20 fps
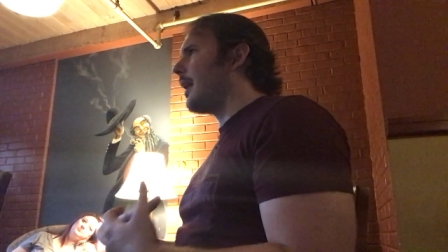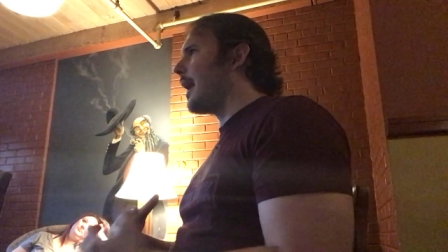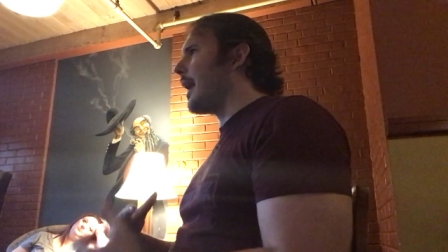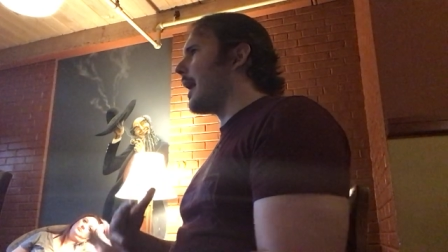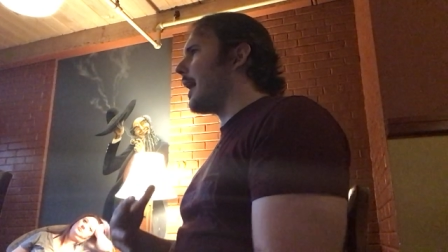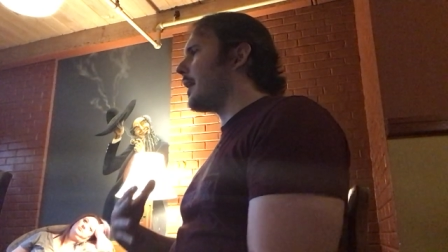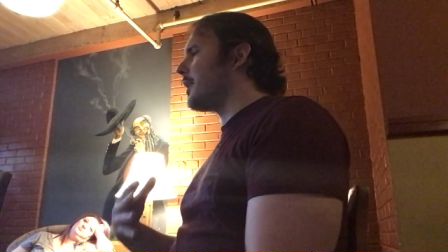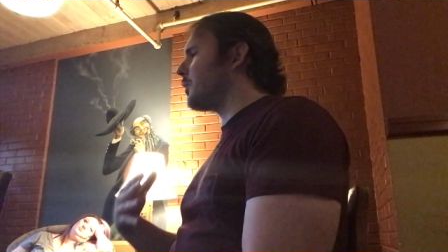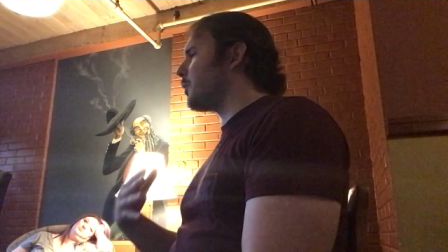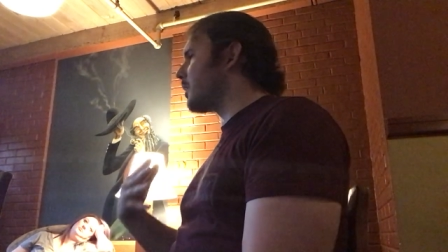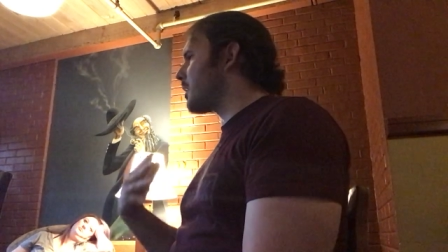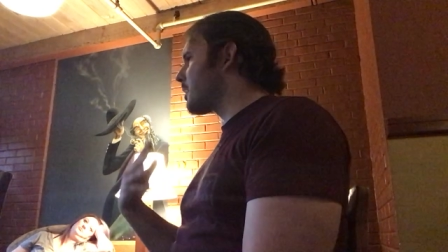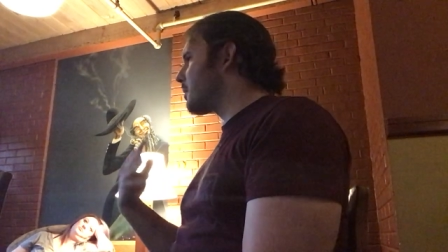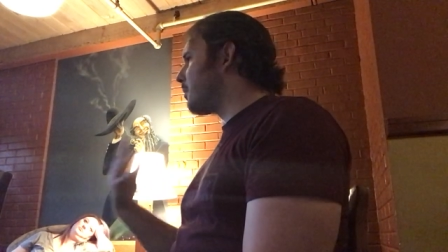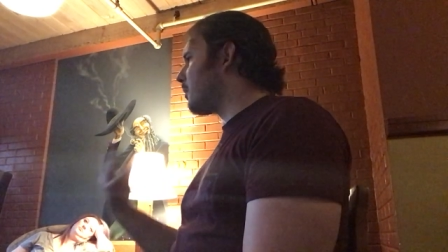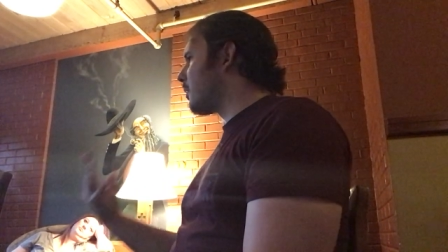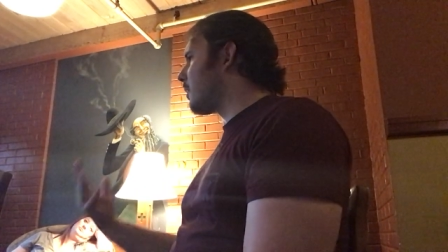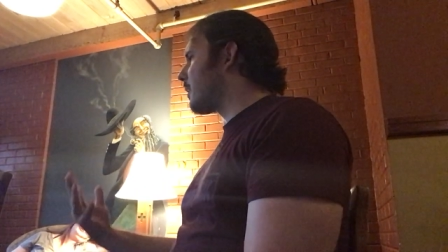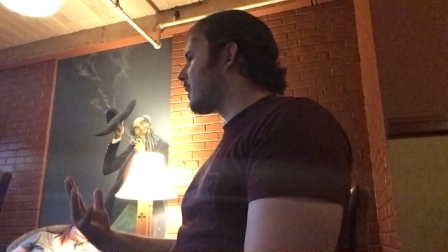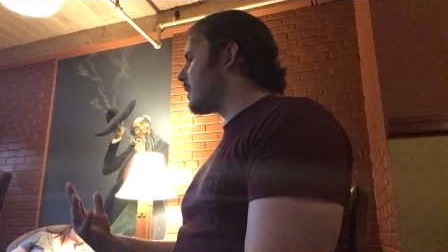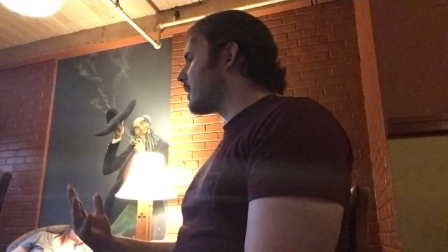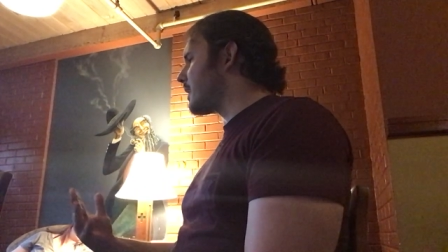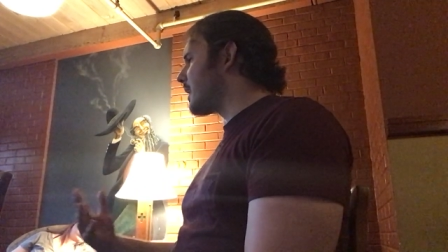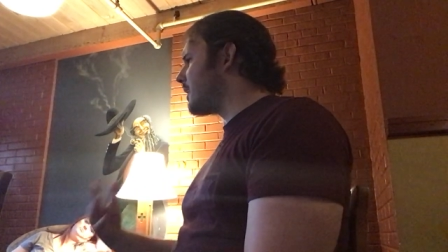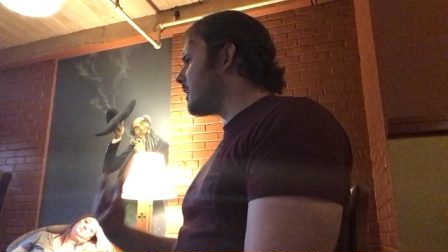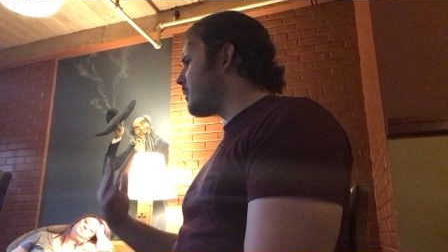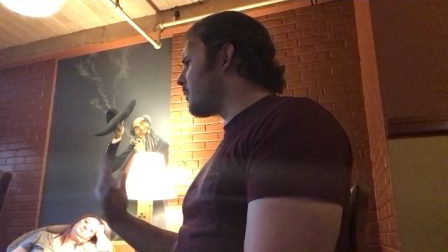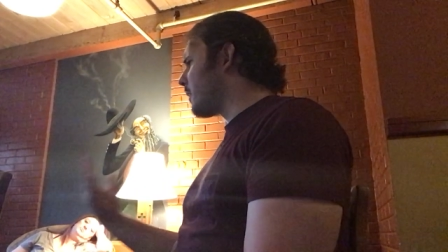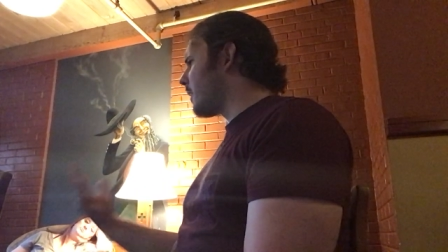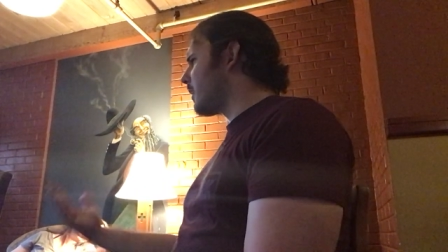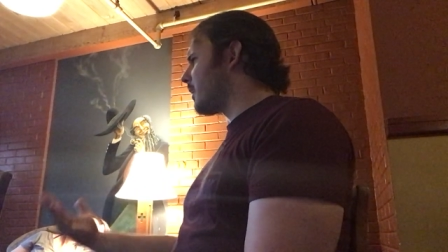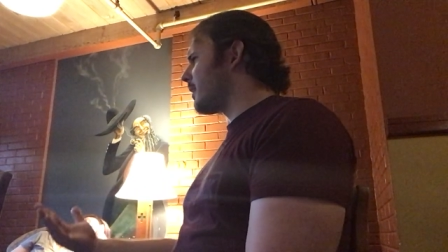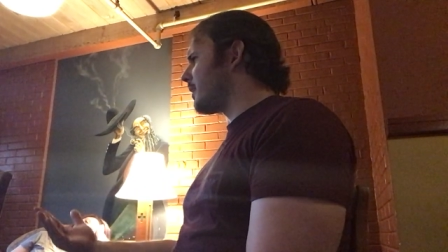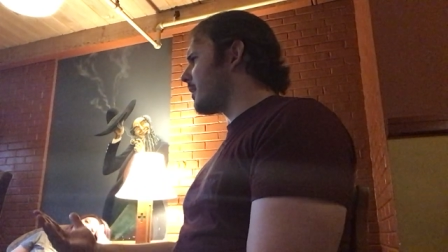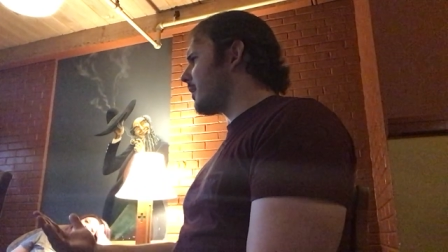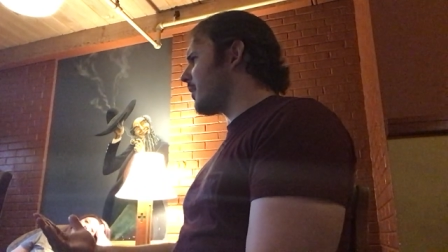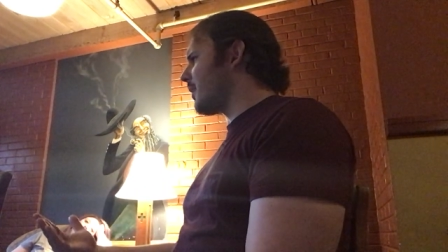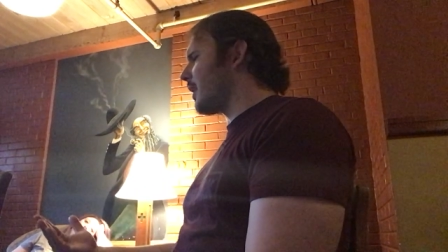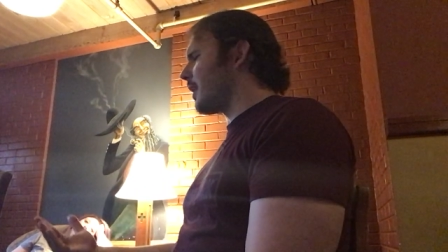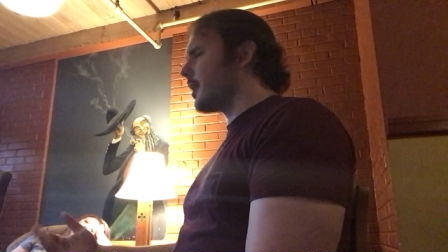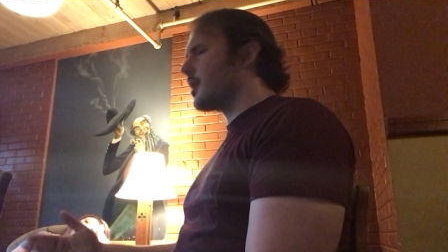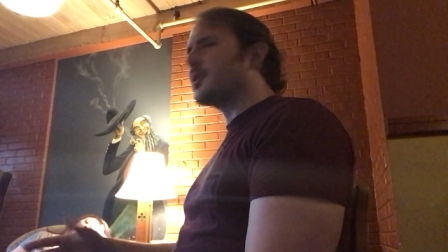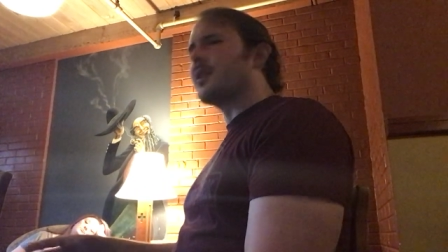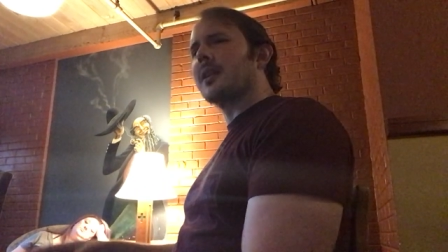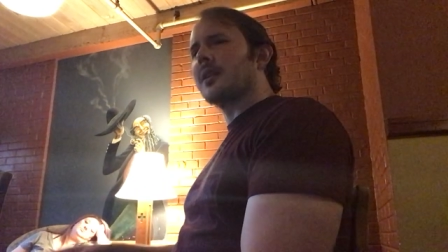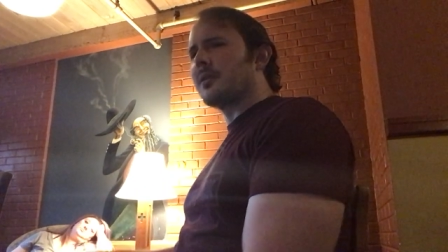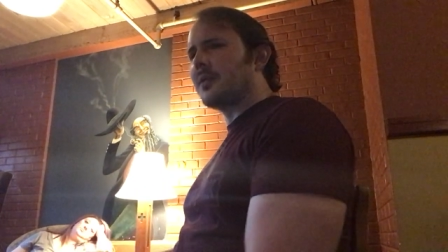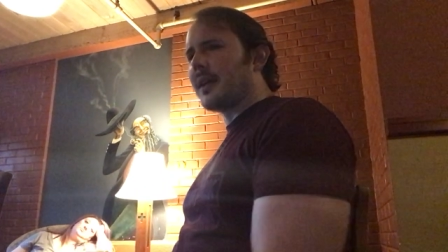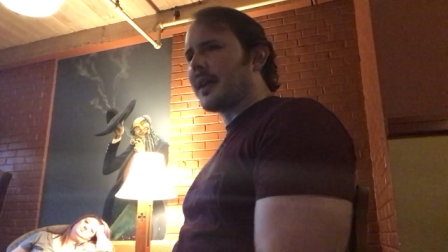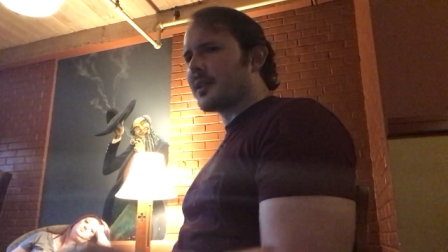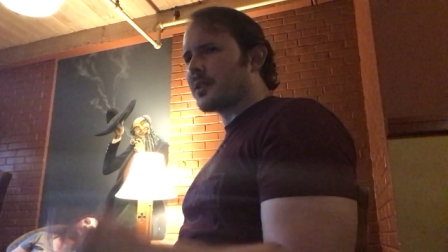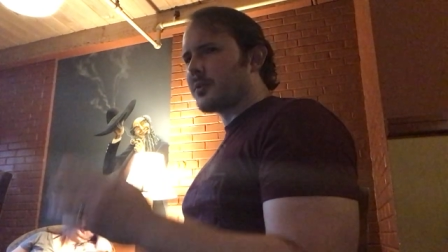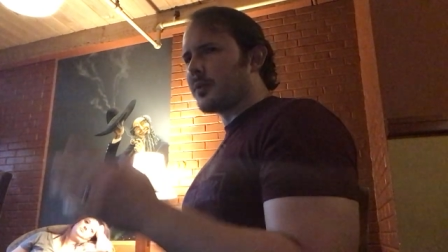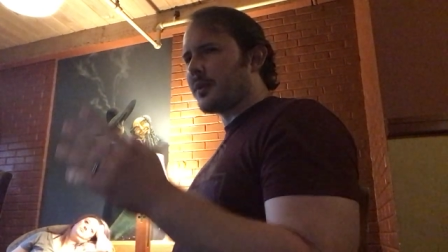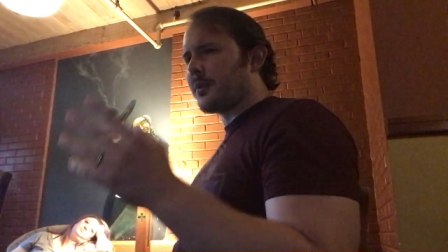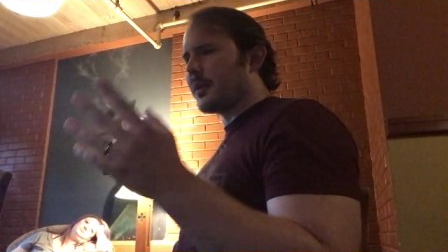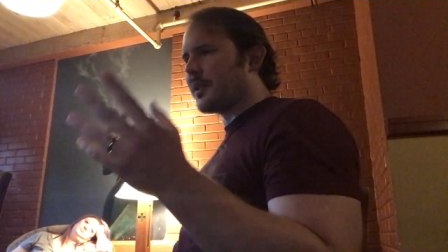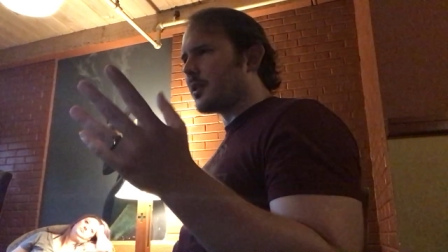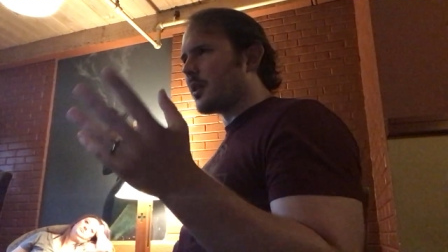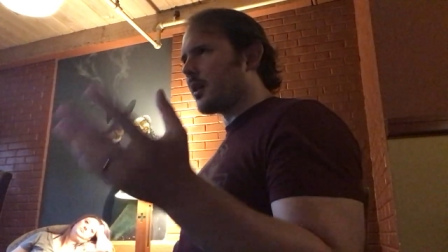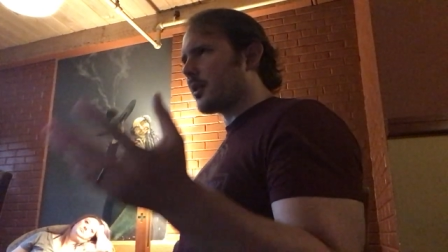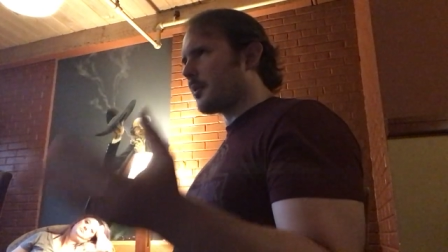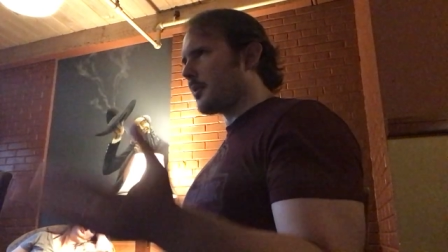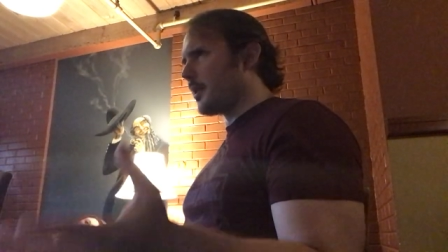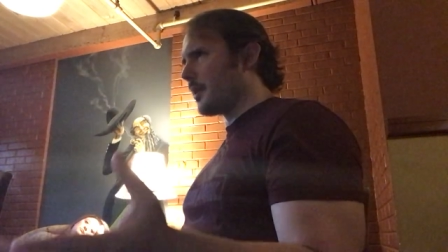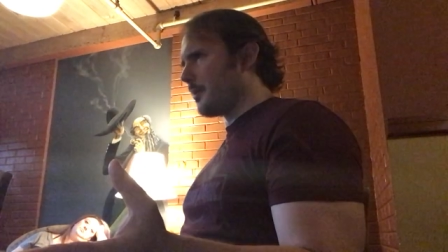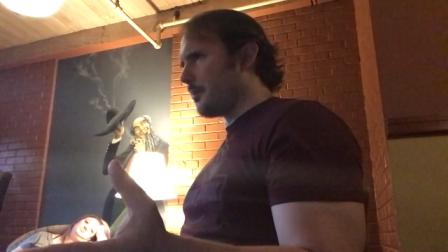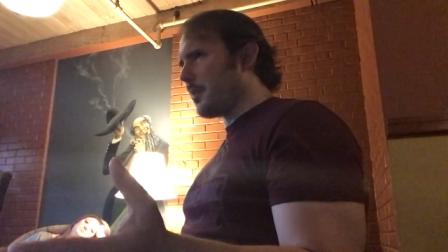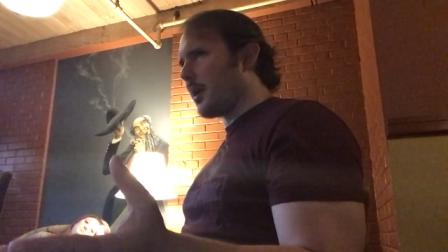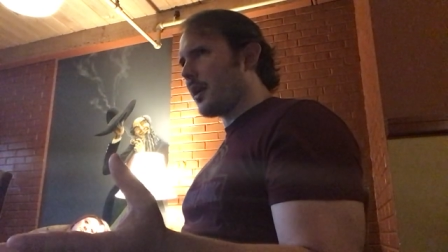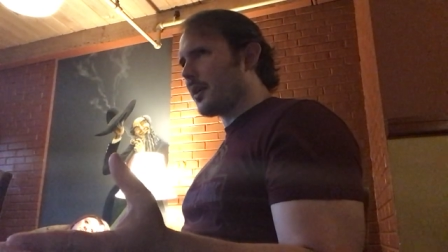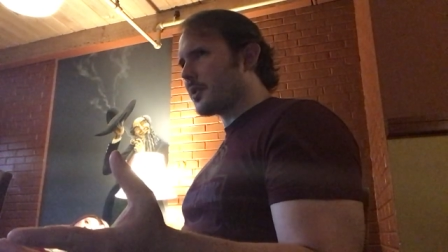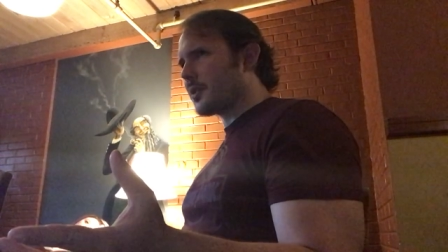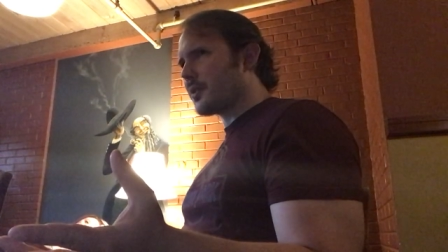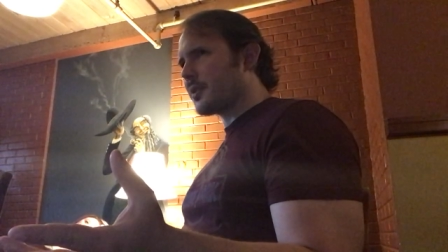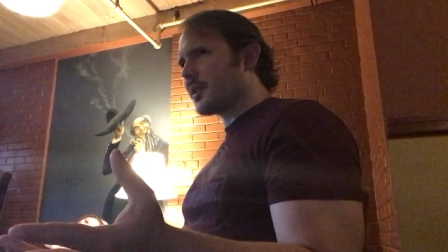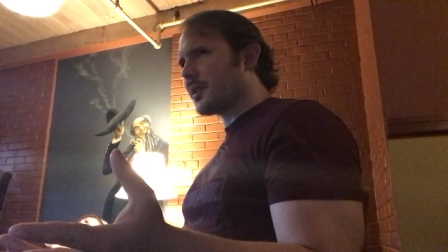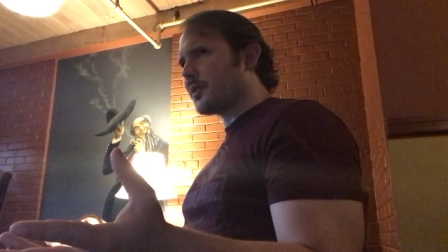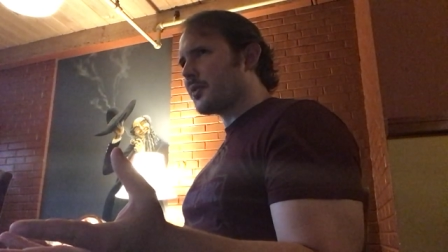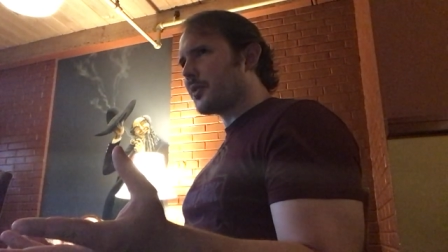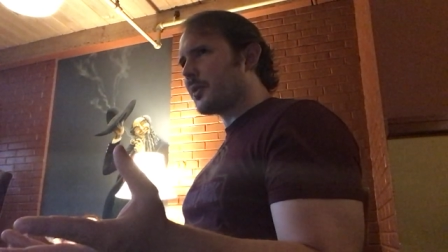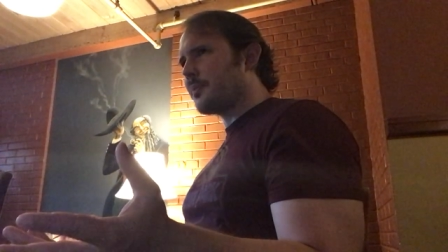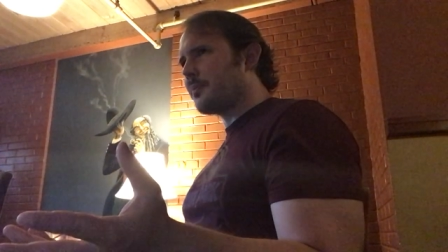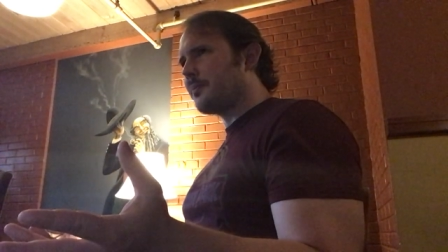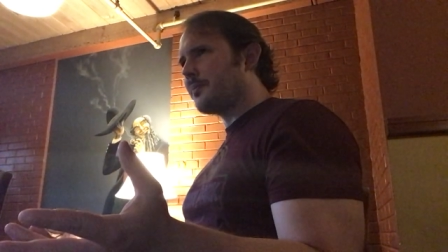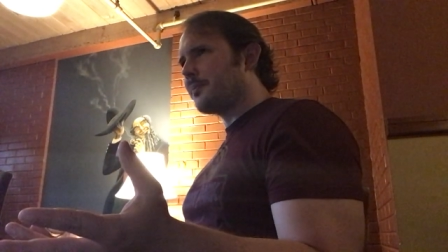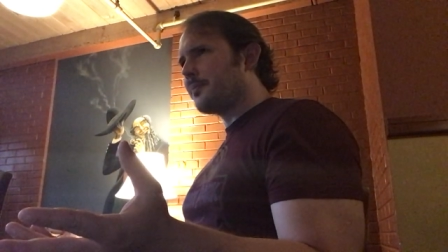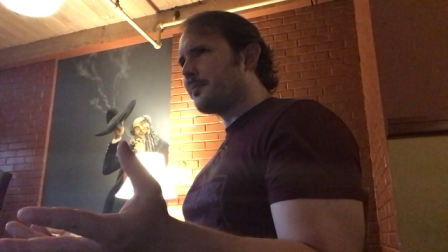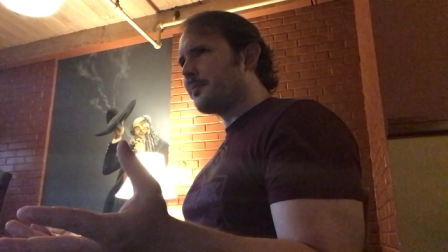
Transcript: And what's more is then you run into things like last week we talked about imposter syndrome.